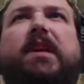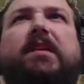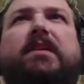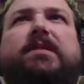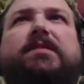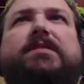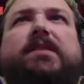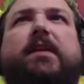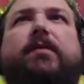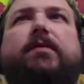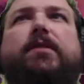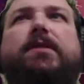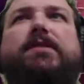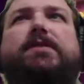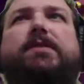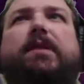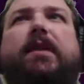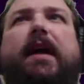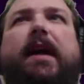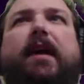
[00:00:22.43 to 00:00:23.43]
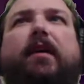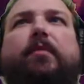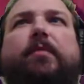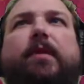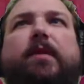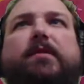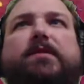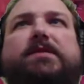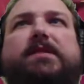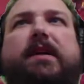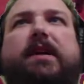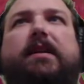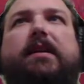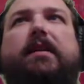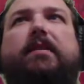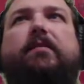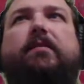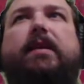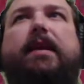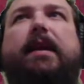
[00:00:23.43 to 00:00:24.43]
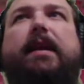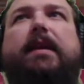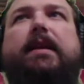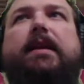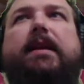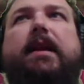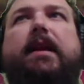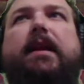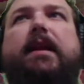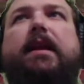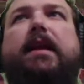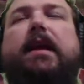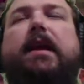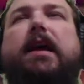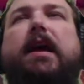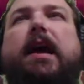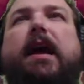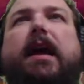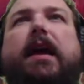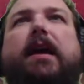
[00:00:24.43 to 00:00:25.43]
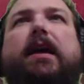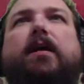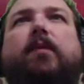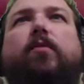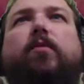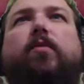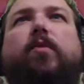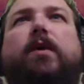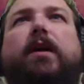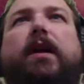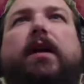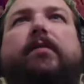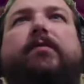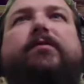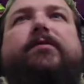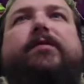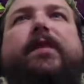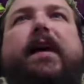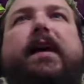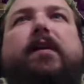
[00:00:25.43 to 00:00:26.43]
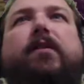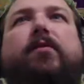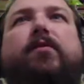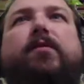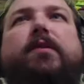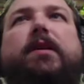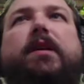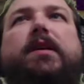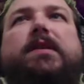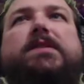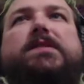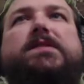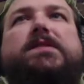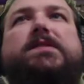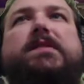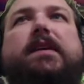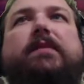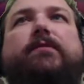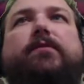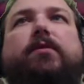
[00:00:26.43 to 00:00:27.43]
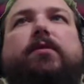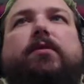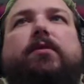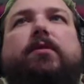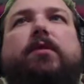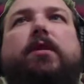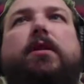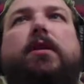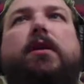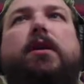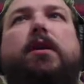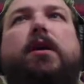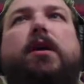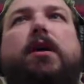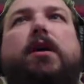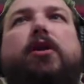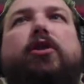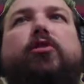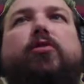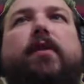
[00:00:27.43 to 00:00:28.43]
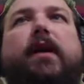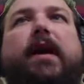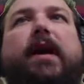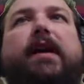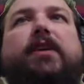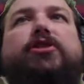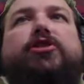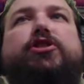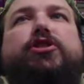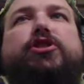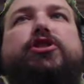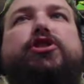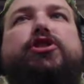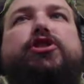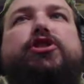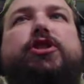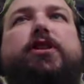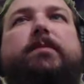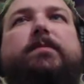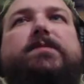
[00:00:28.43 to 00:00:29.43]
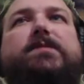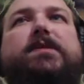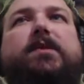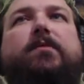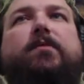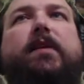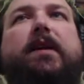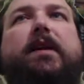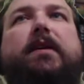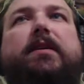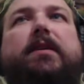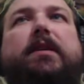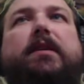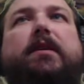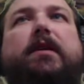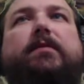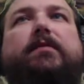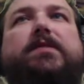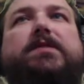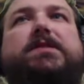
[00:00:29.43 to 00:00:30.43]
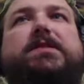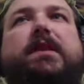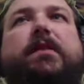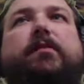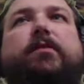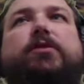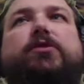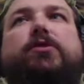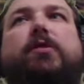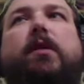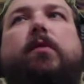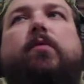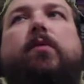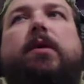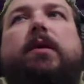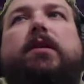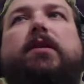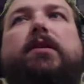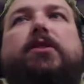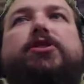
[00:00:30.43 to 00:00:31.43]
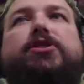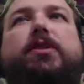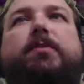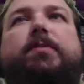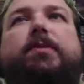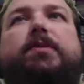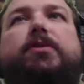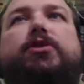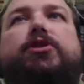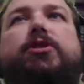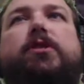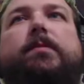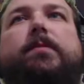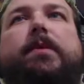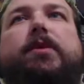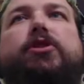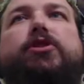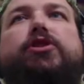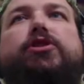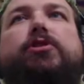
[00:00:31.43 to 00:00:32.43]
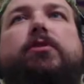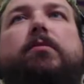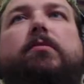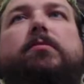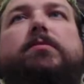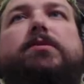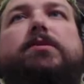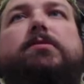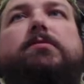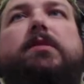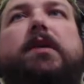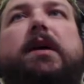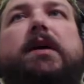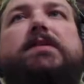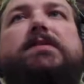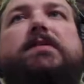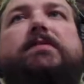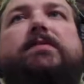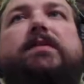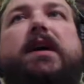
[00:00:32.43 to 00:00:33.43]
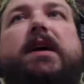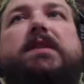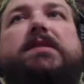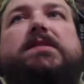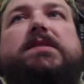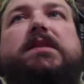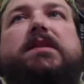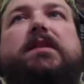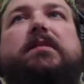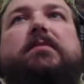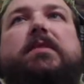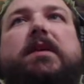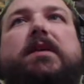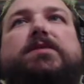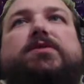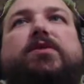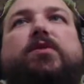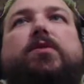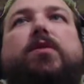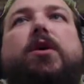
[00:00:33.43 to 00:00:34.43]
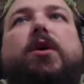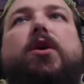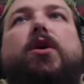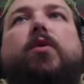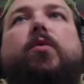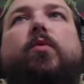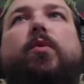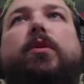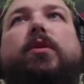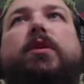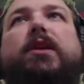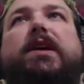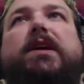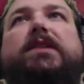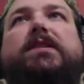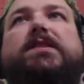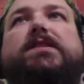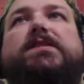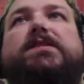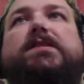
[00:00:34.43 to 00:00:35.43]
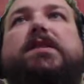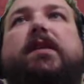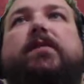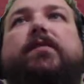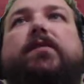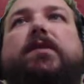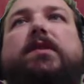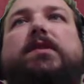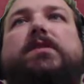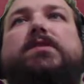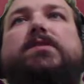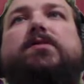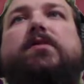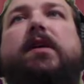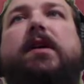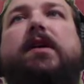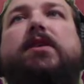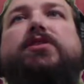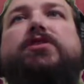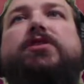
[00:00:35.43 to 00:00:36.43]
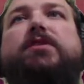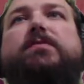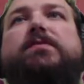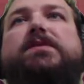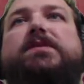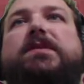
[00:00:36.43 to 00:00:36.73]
Discovered this little outpost out here, landed at it, and what I've found is several crashed ships around here I've discovered. So I wanted to jump in the ship and show them to you guys. I've not seen them yet, so we're going to discover these crashed ships